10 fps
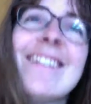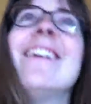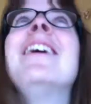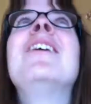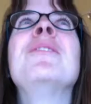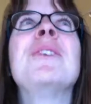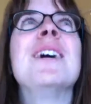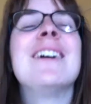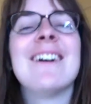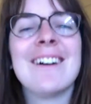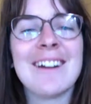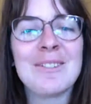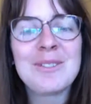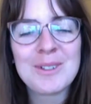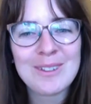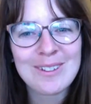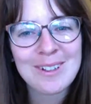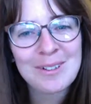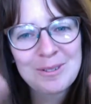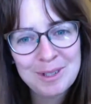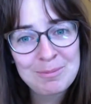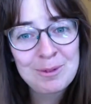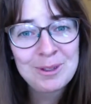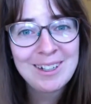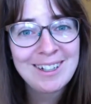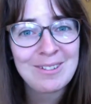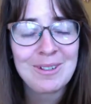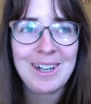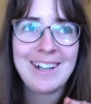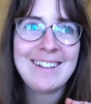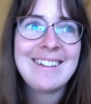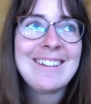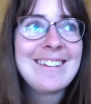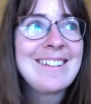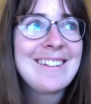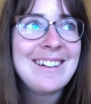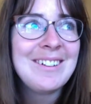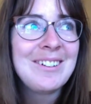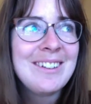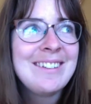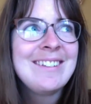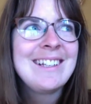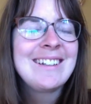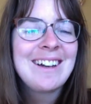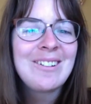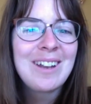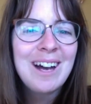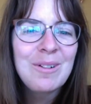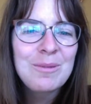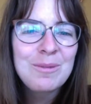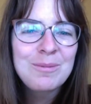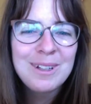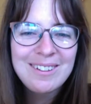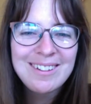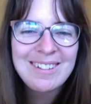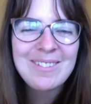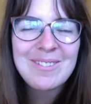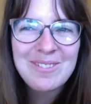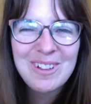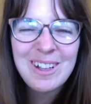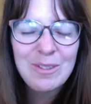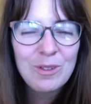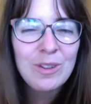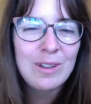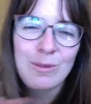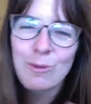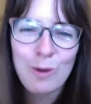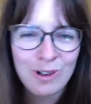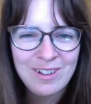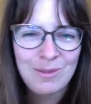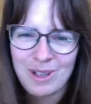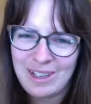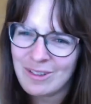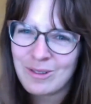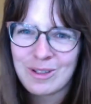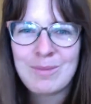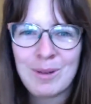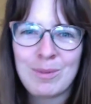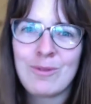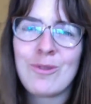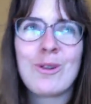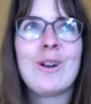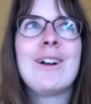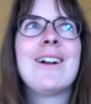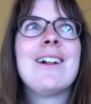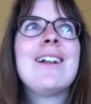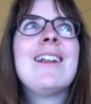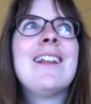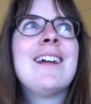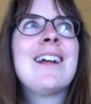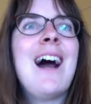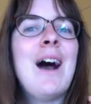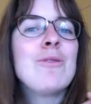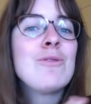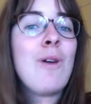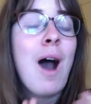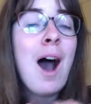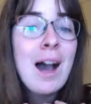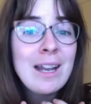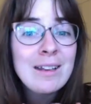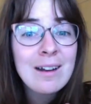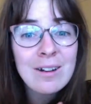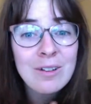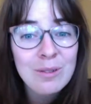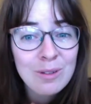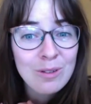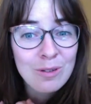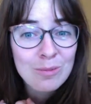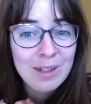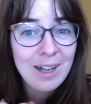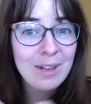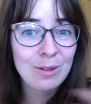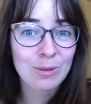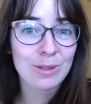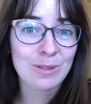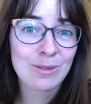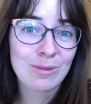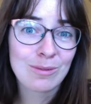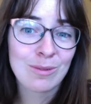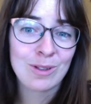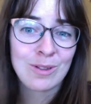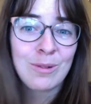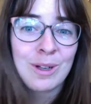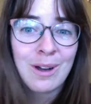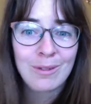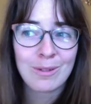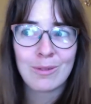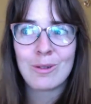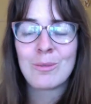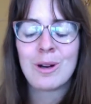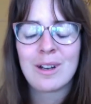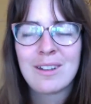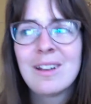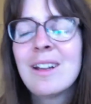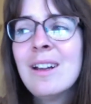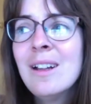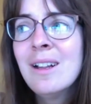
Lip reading: Oh my god, I feel in such a weird mood, and that's why I say all these things out loud, because it feels even worse than what I talked about before. Like, how do I dare to assume that I know what's going on with her marketing?